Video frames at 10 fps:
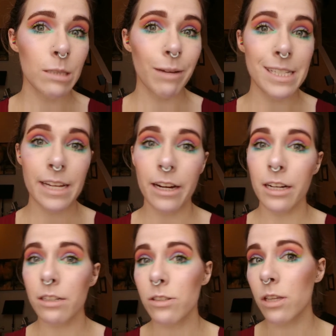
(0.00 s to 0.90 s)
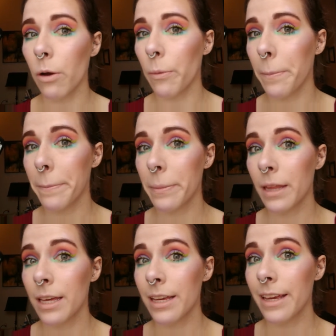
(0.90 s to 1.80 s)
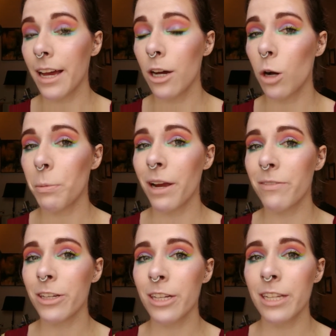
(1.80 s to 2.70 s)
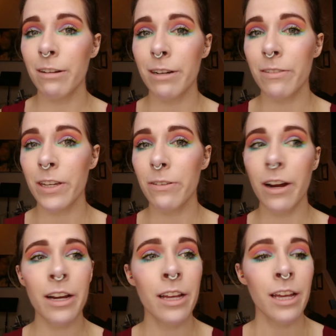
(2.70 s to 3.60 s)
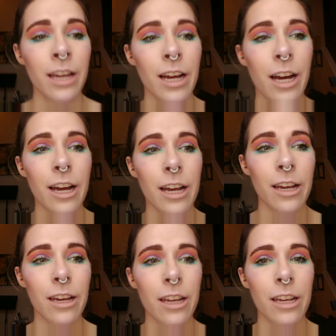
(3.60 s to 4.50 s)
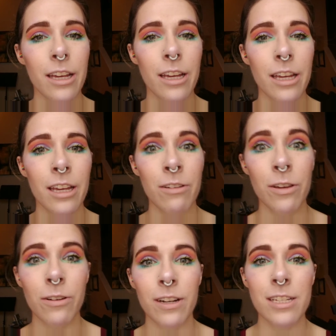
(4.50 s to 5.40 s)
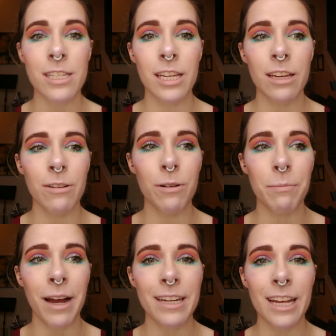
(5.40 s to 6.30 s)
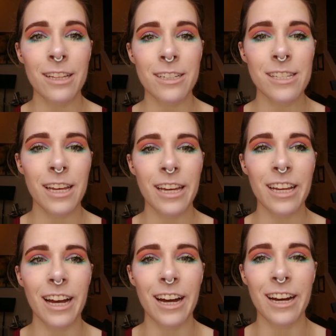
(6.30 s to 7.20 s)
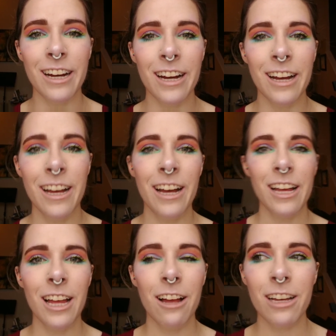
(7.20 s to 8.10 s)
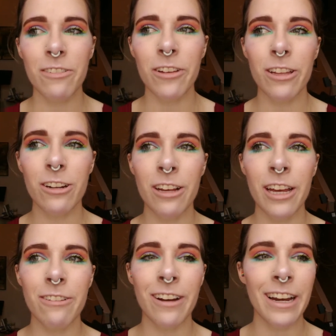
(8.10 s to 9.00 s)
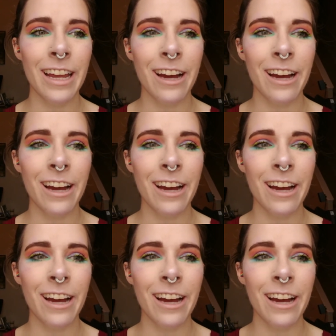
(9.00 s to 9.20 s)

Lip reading: mascara. So yeah, hope you're having a good day wherever you are. If you want to see what my day looks like, I'll give you a little hint right